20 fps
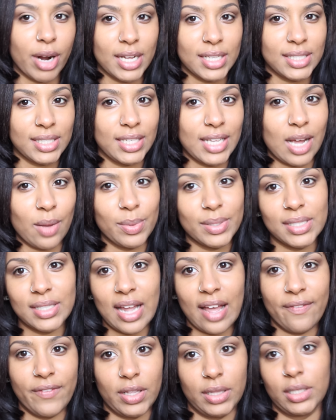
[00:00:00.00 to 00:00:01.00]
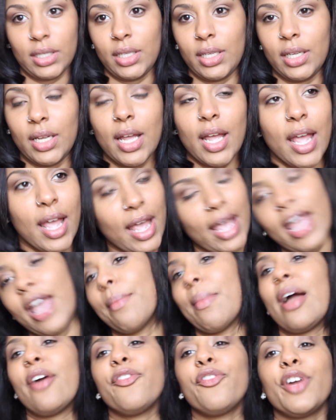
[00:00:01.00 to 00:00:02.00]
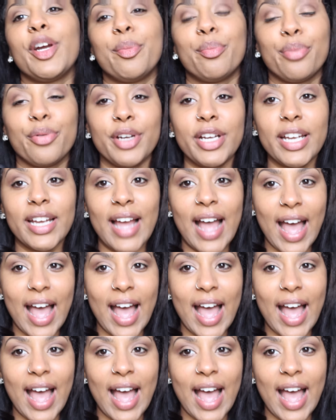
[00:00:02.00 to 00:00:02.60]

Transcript: pricey. I was not feeling it. And my friend Bria,